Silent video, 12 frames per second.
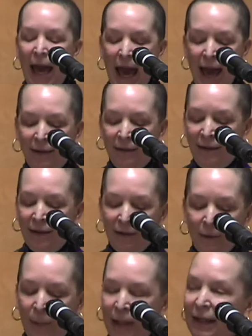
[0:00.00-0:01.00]
and
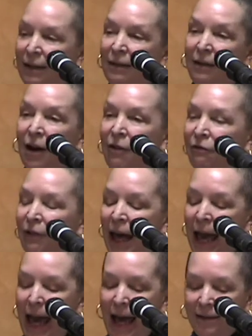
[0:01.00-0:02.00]
discipline enough
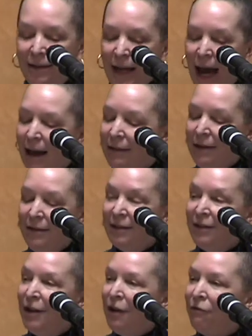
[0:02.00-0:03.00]
and talent
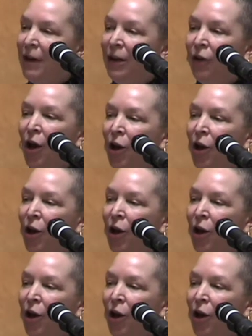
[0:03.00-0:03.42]
enough and